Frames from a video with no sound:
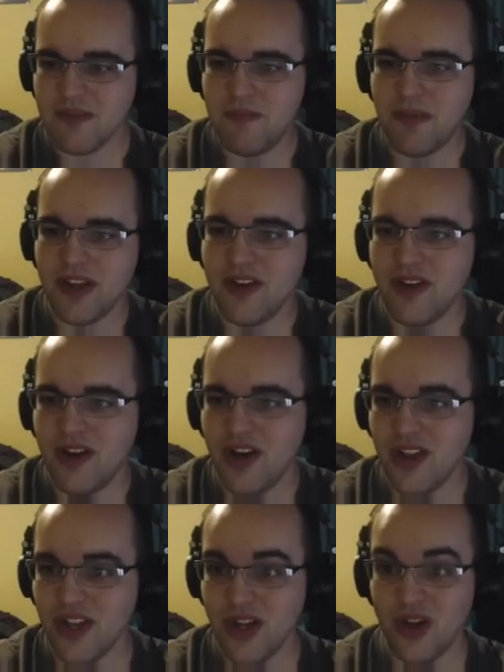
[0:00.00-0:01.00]
But
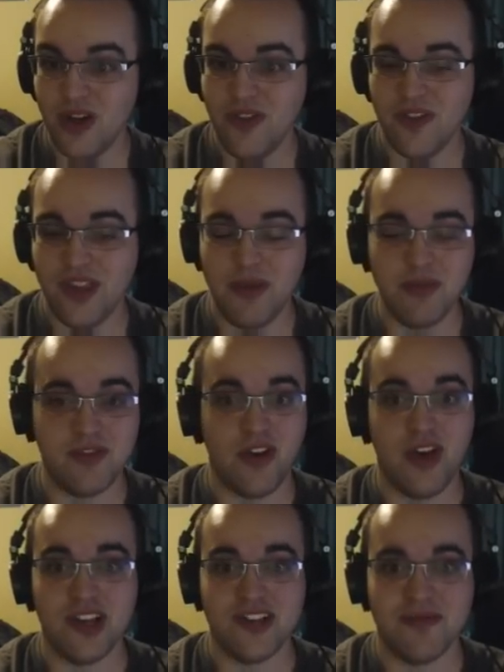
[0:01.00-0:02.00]
all in all, it was
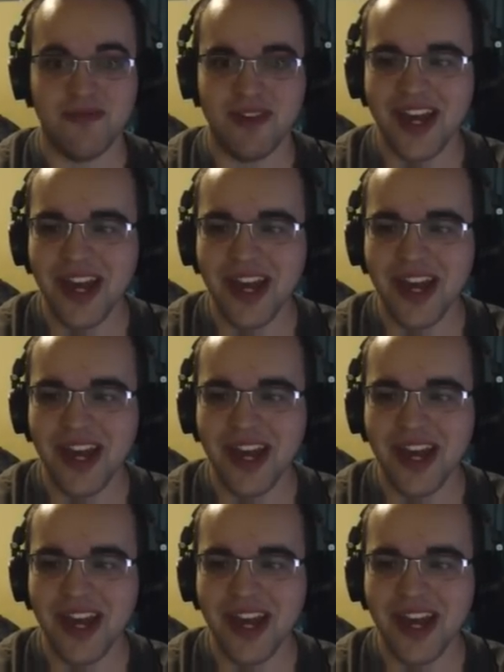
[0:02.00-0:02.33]
awesome.